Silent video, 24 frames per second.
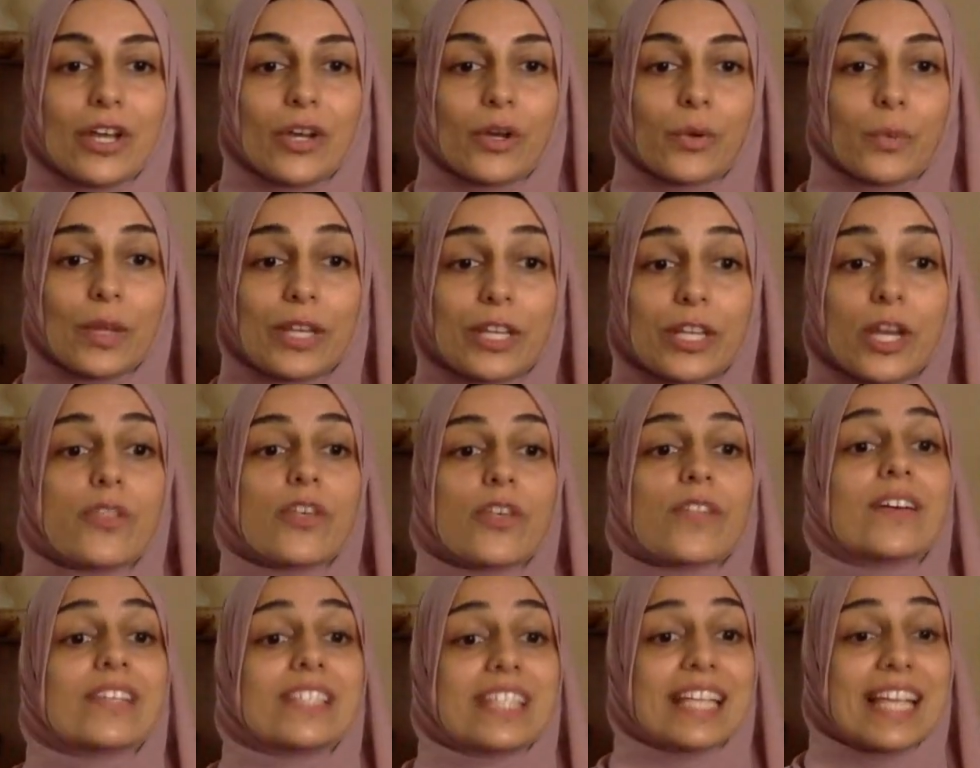We know
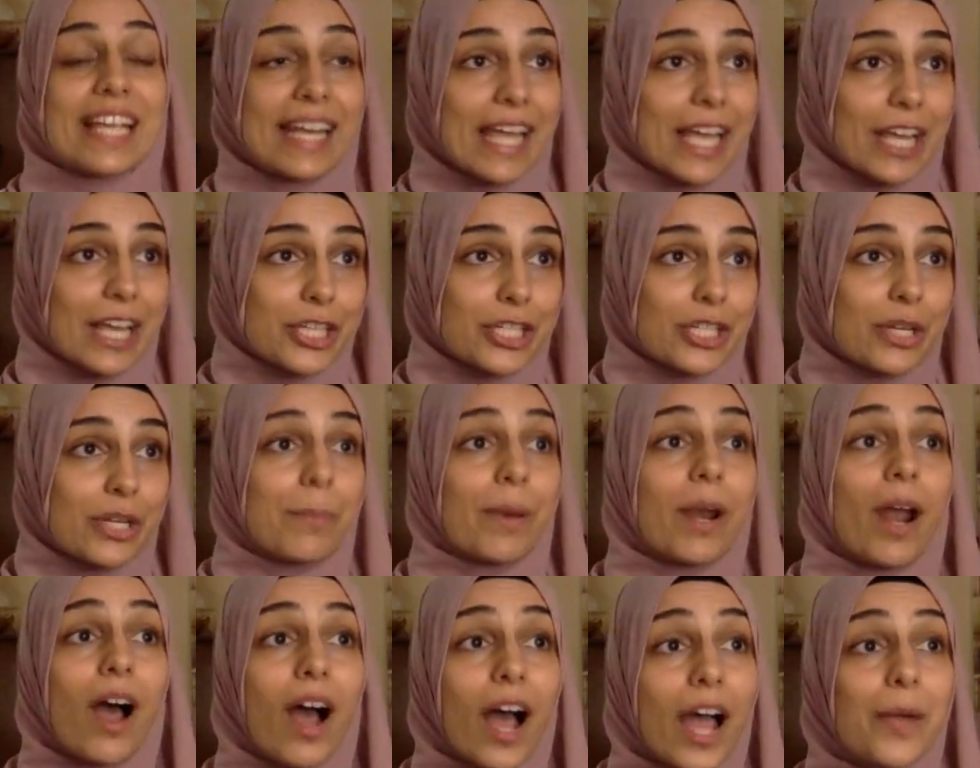that there's a connection,
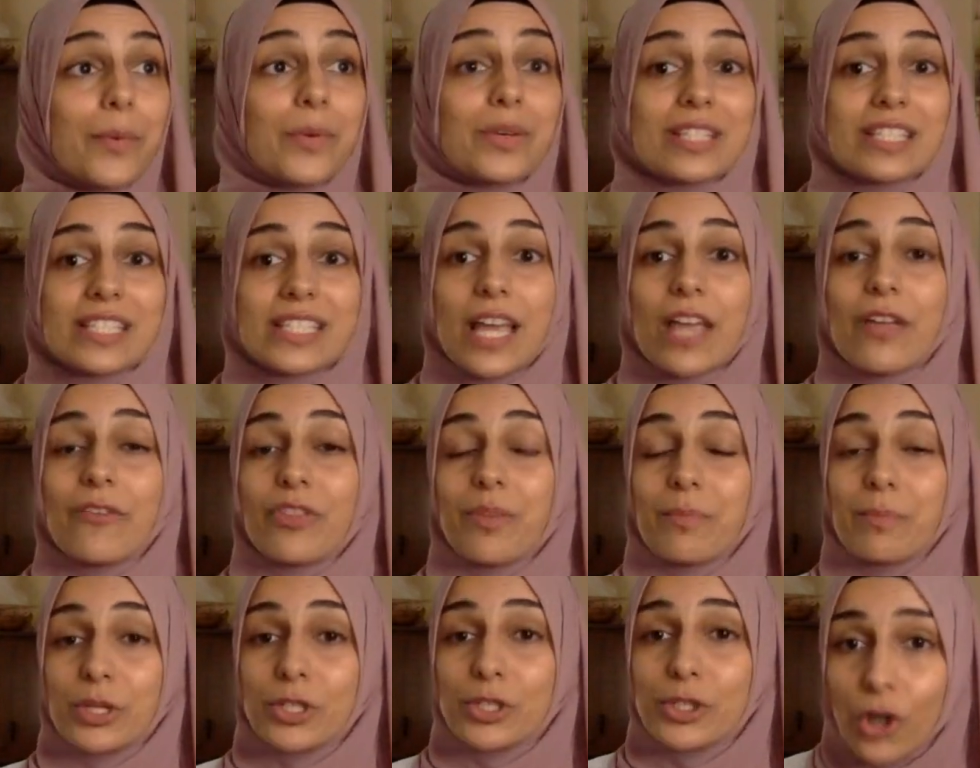but I would say
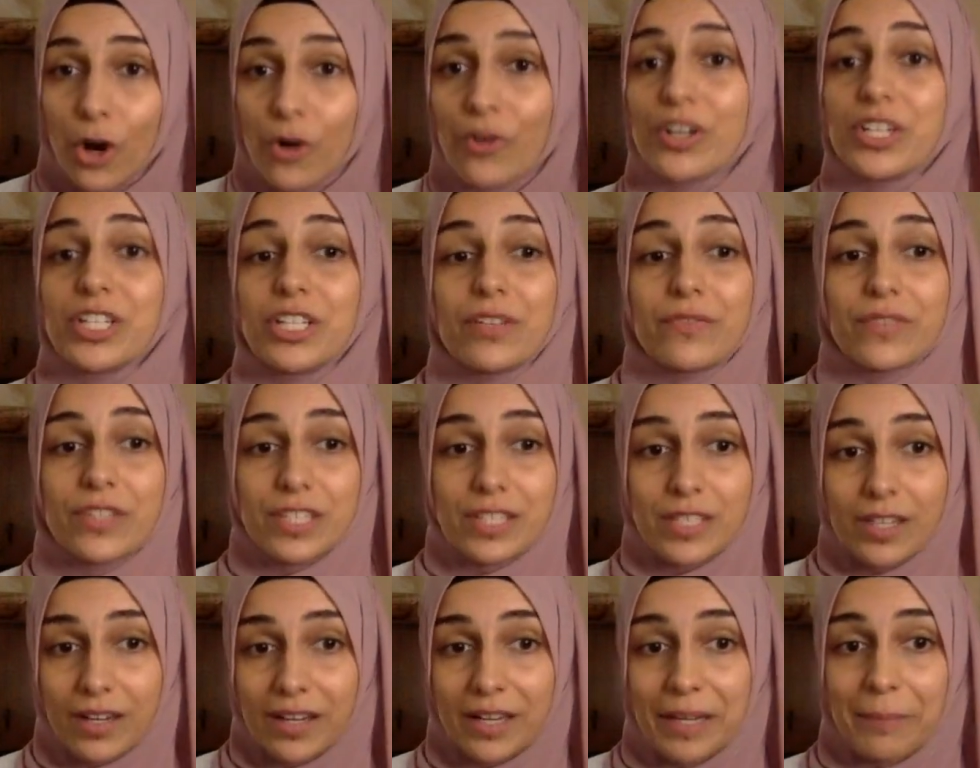the majority of the
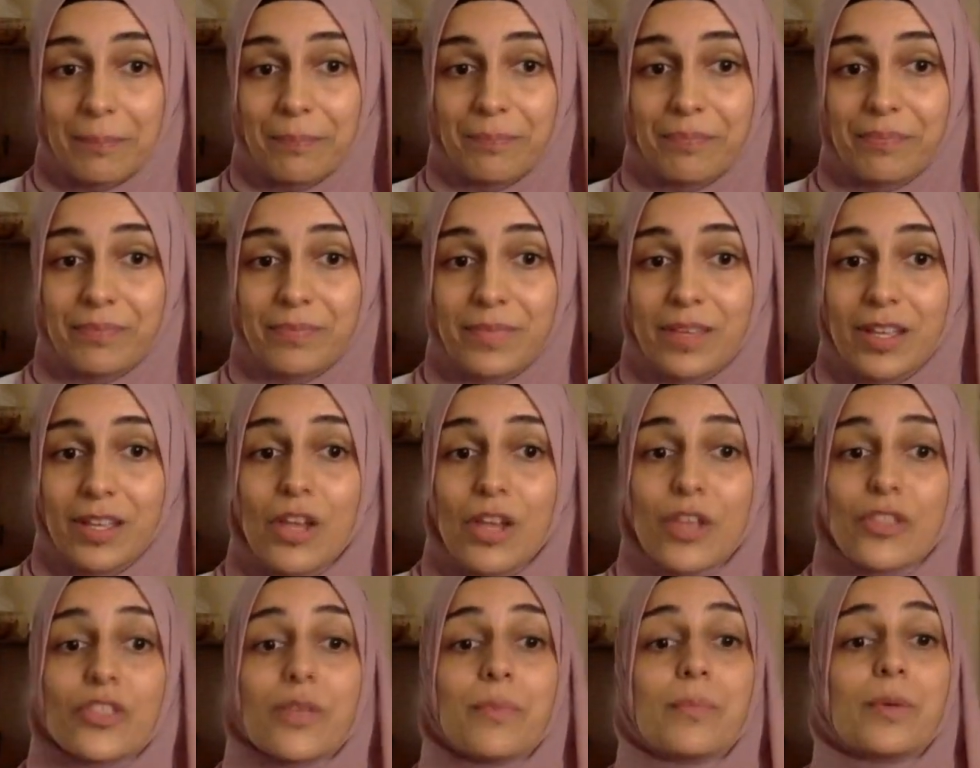time,
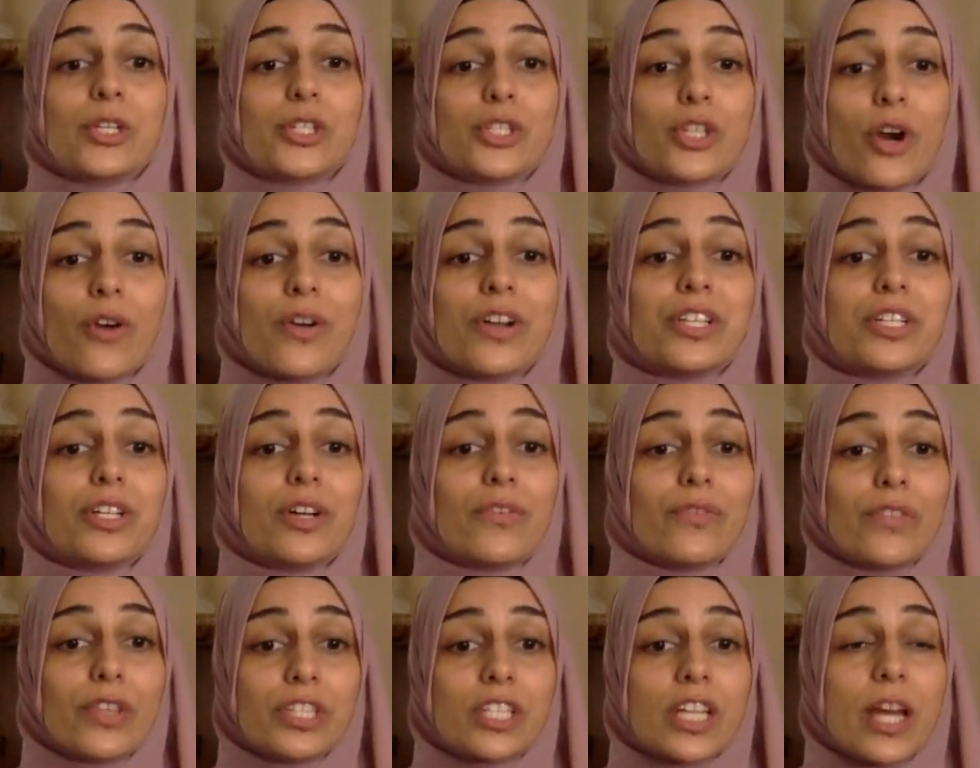
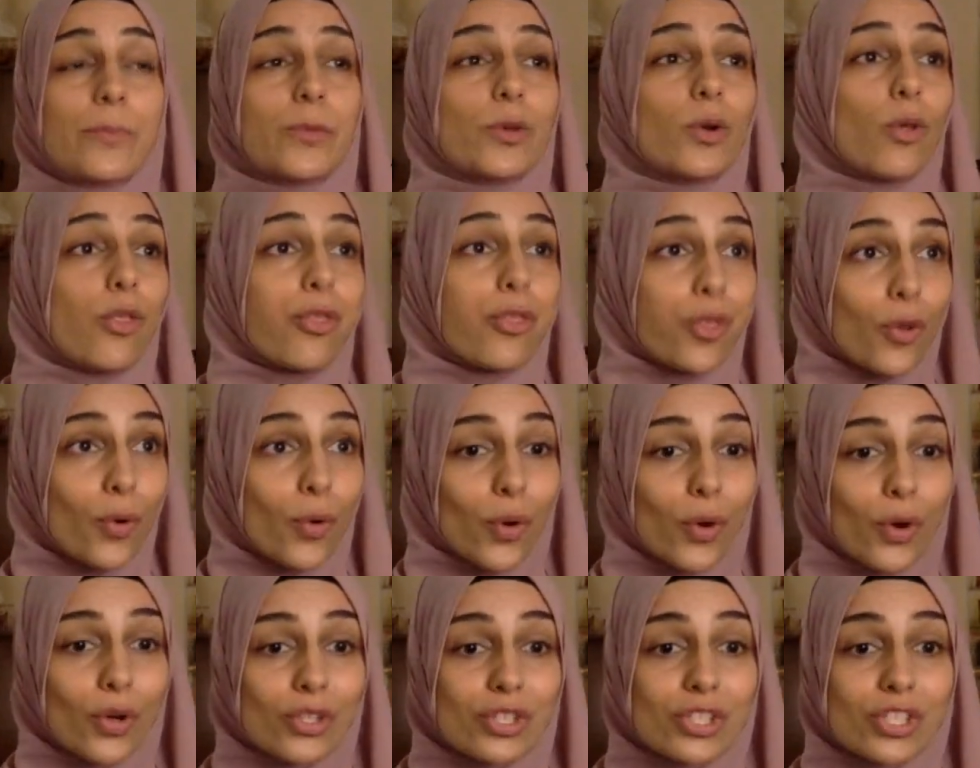your
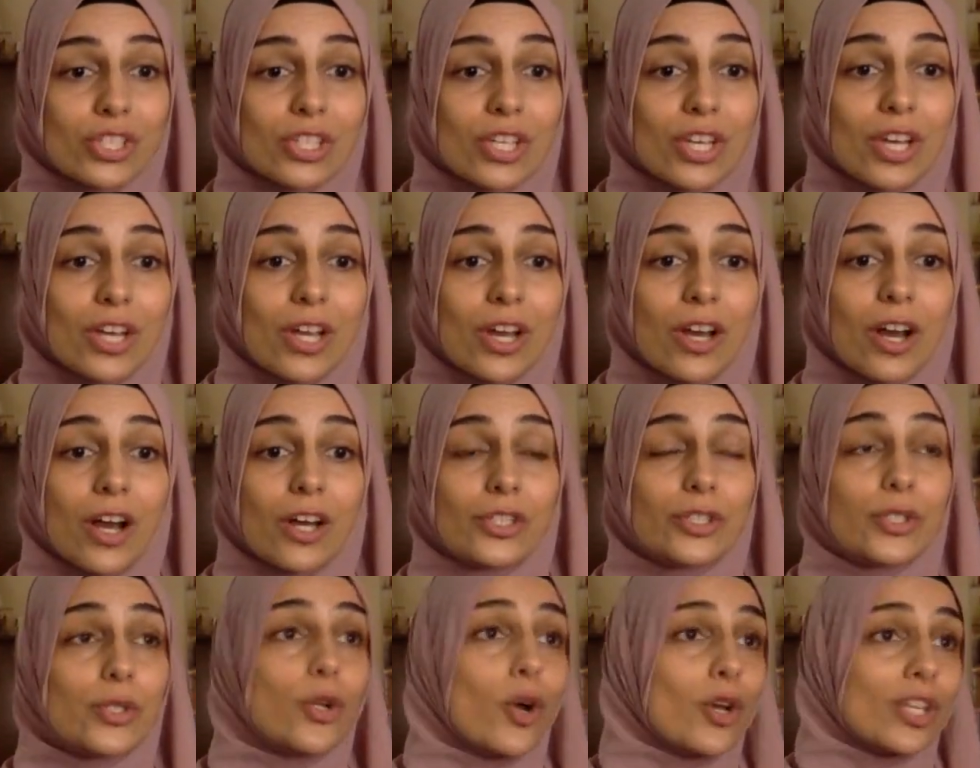thoughts
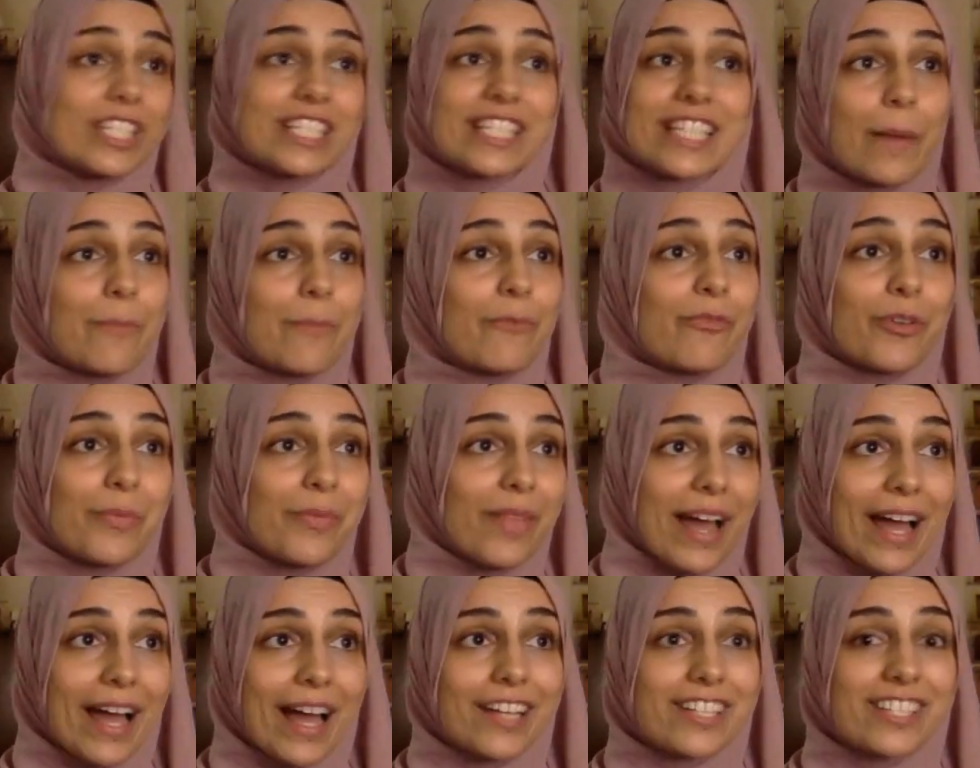do not stem from
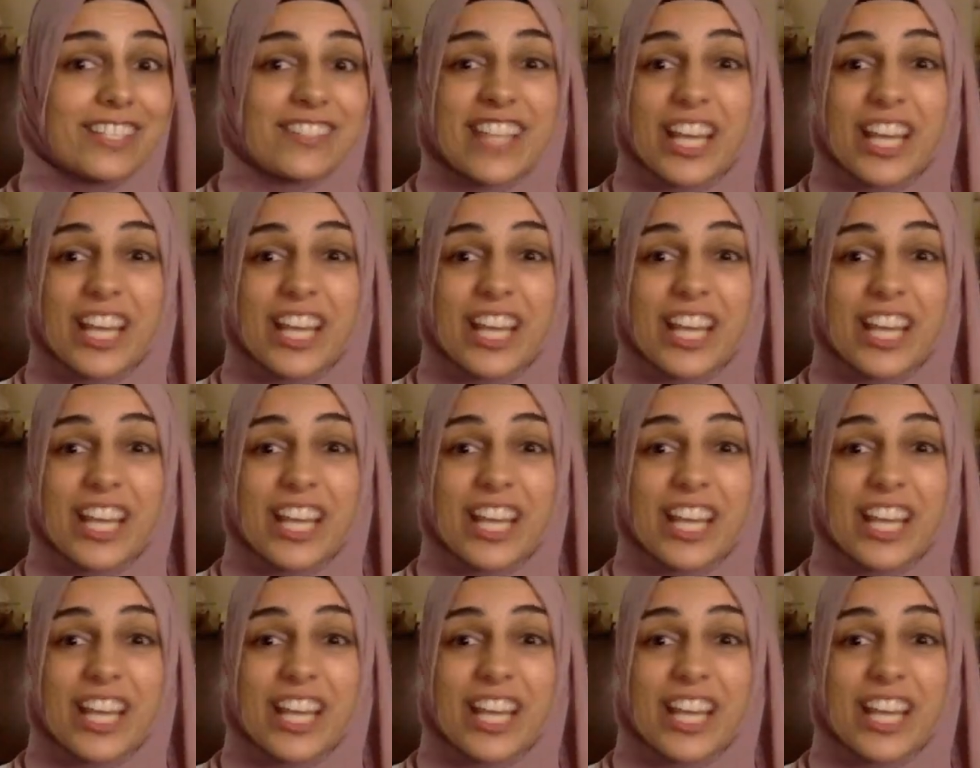that.